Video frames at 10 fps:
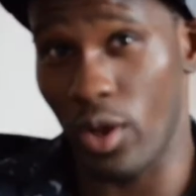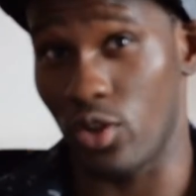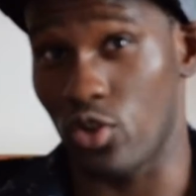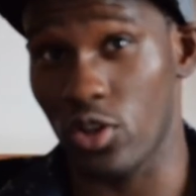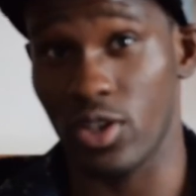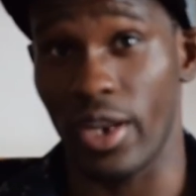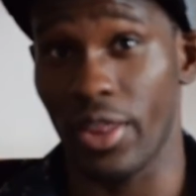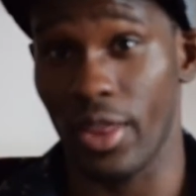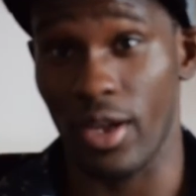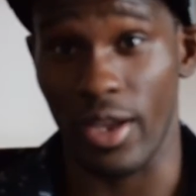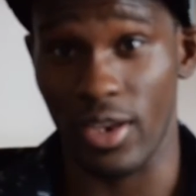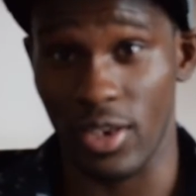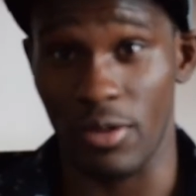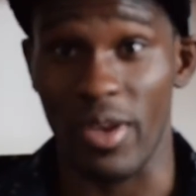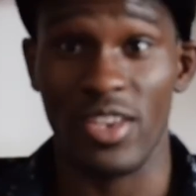when Josh Leather
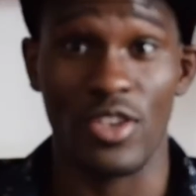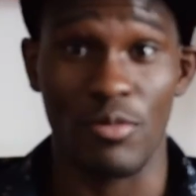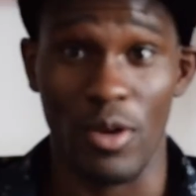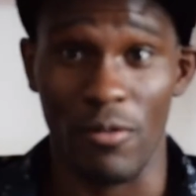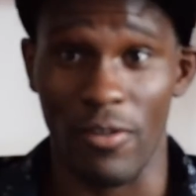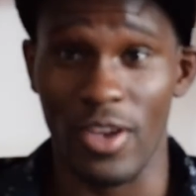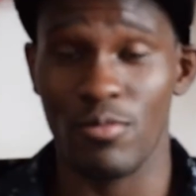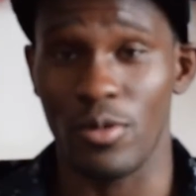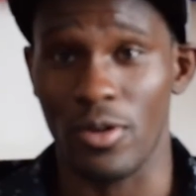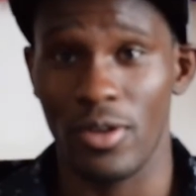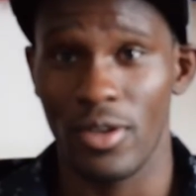actually messaged me on Facebook.